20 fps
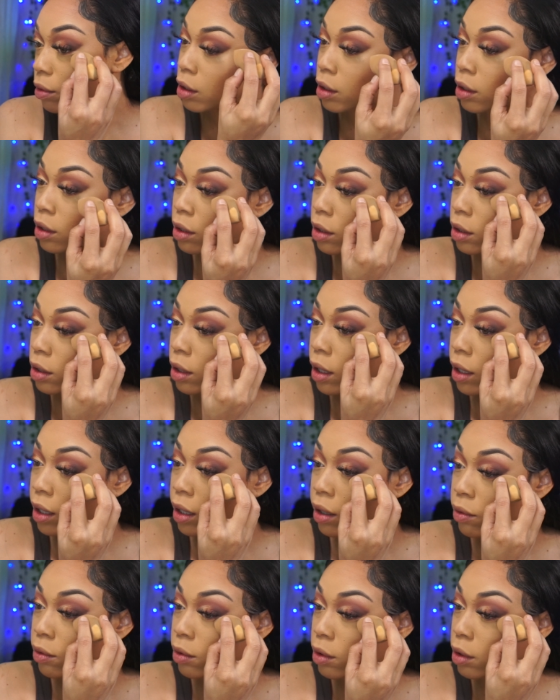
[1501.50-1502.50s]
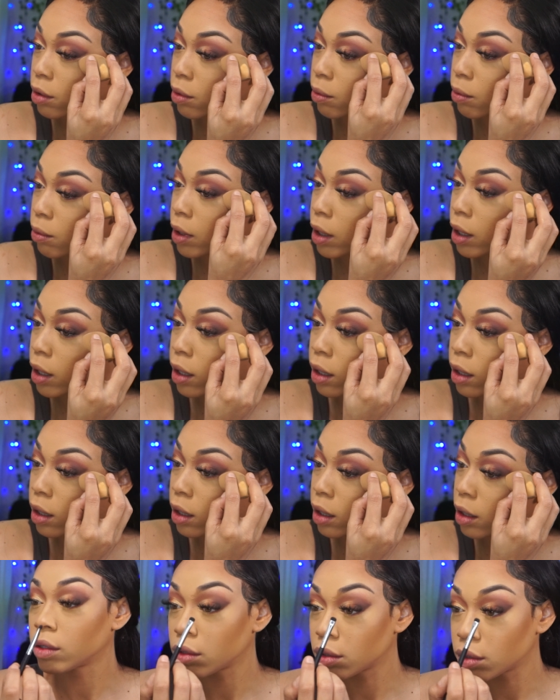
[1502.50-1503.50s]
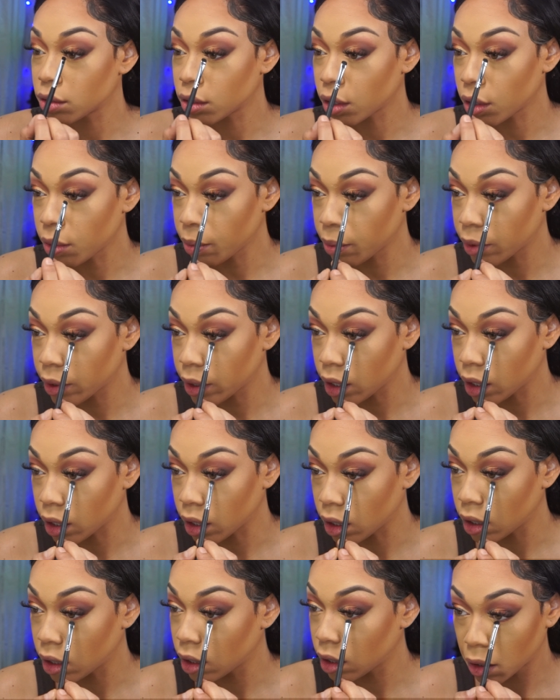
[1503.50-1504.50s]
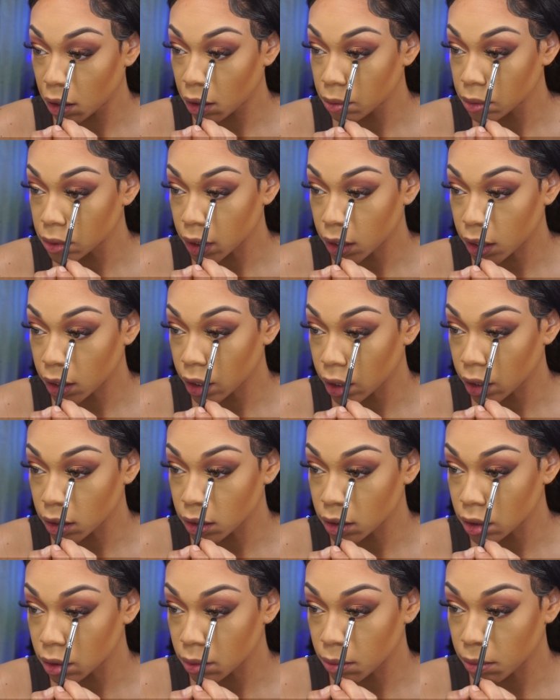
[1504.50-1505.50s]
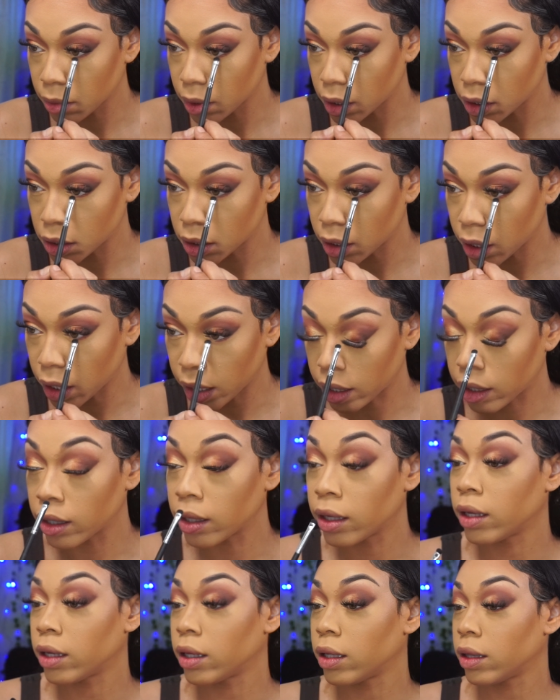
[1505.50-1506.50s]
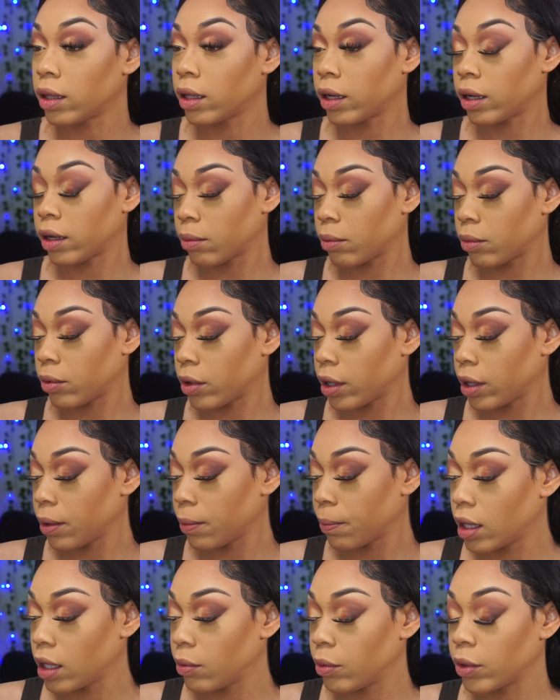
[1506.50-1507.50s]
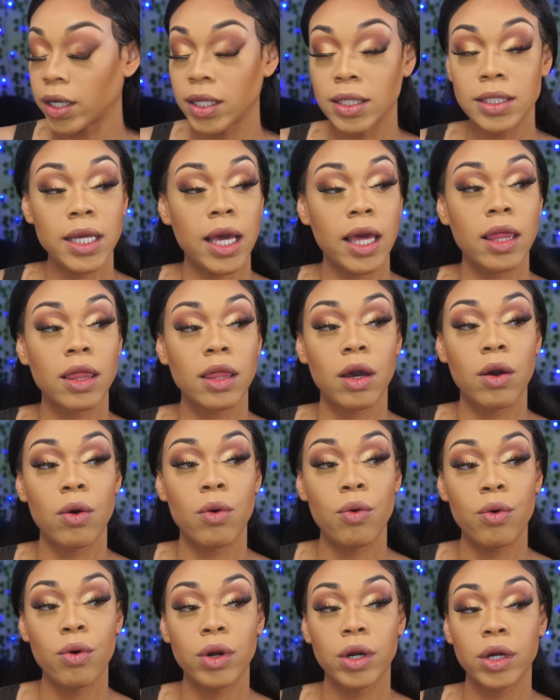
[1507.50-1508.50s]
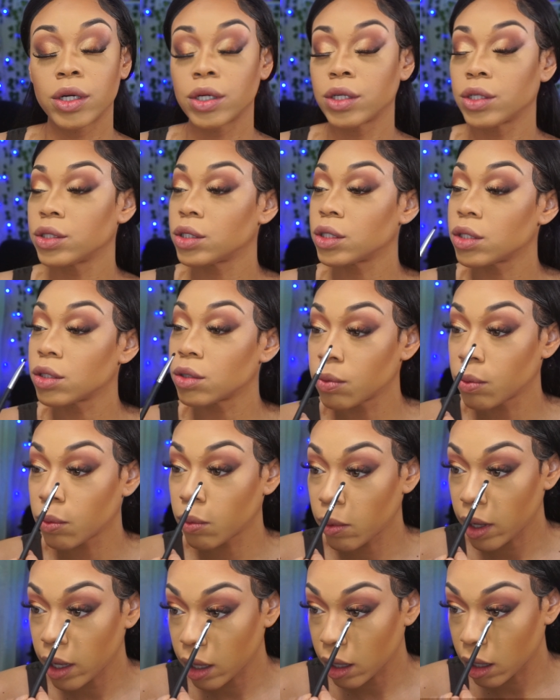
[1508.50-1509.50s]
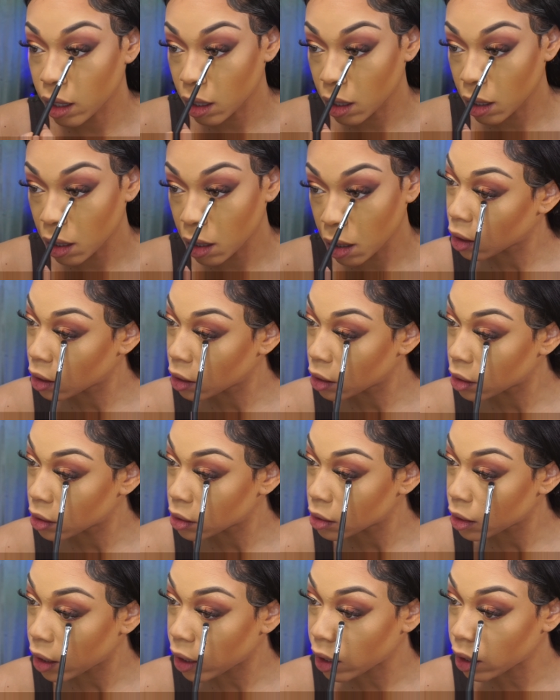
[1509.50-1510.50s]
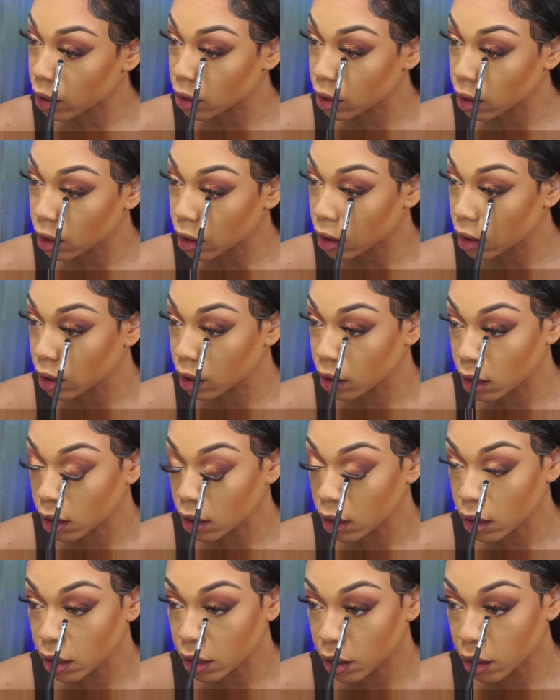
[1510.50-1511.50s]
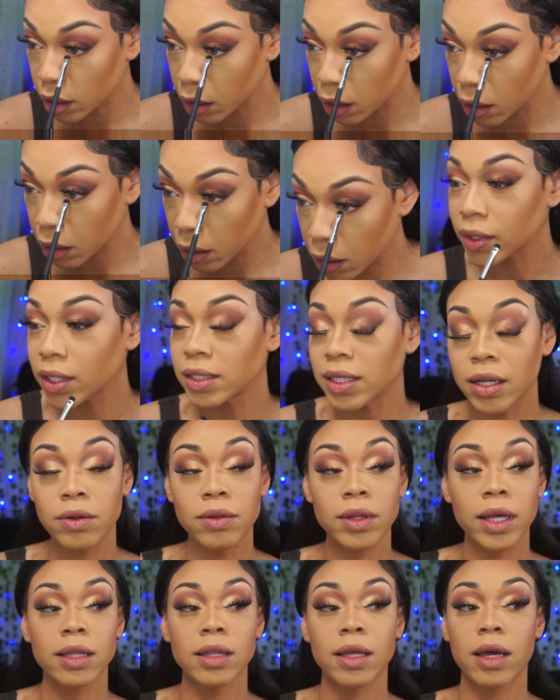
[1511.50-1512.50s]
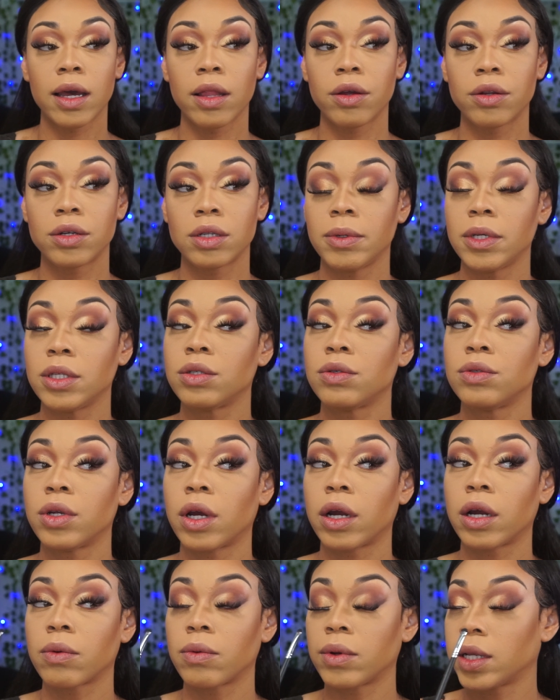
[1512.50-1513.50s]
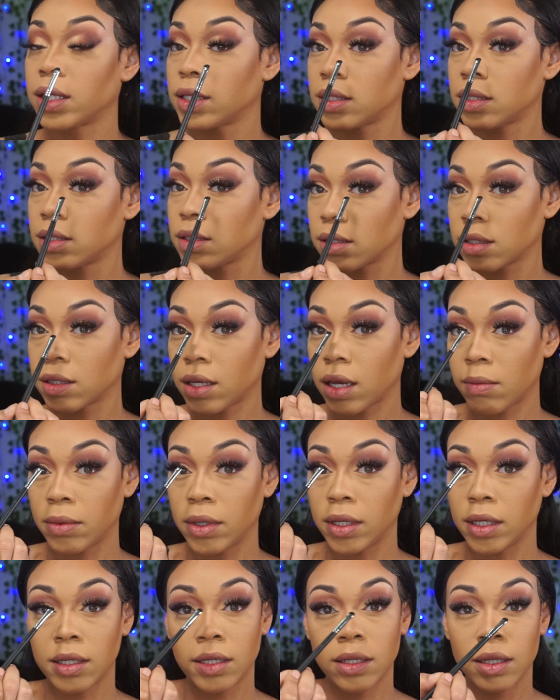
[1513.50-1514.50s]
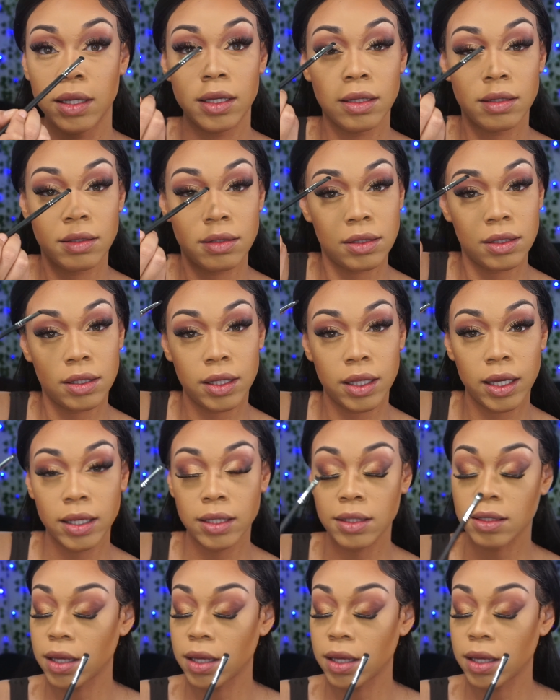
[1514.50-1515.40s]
get that out the way. So pretty. And I'm just gonna like smudge that in there more. And we're gonna take the orange as well and just add that in here. Because I don't like the color to be too dark when it's coming to the